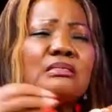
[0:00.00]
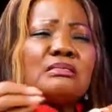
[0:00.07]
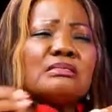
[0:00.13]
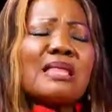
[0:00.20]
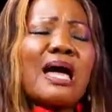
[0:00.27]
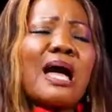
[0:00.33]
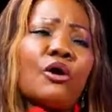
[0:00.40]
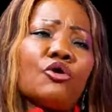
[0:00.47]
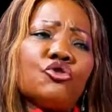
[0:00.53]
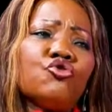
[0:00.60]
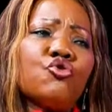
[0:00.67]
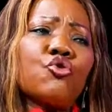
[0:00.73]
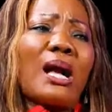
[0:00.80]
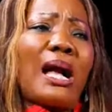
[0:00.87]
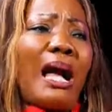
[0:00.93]
now
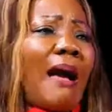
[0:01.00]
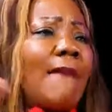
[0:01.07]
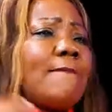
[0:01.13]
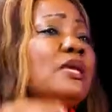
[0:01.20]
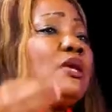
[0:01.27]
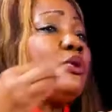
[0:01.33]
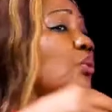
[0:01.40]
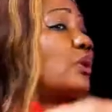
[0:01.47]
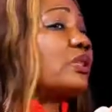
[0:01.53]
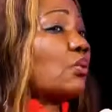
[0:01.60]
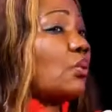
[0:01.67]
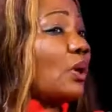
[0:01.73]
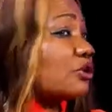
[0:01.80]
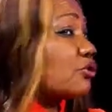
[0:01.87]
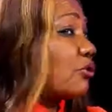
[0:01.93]
you come in with
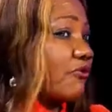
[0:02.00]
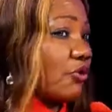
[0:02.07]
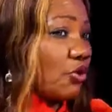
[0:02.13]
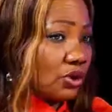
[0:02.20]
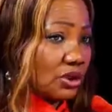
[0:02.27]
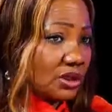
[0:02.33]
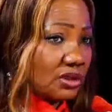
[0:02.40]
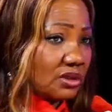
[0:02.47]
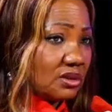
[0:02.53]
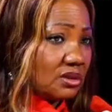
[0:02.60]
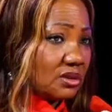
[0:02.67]
the word of God.